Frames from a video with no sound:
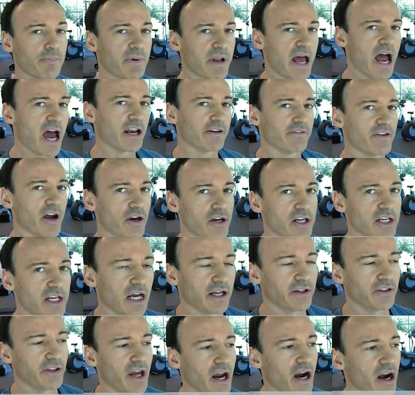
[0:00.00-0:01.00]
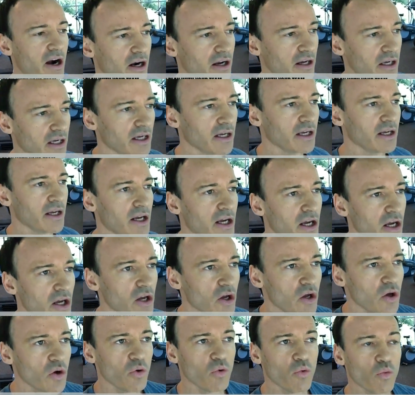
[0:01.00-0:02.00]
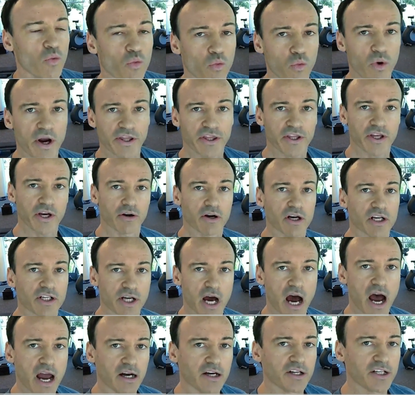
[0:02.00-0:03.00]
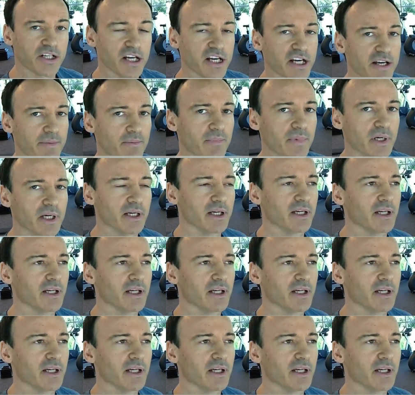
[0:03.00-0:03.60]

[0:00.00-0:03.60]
your plan of how to get there with your entire team.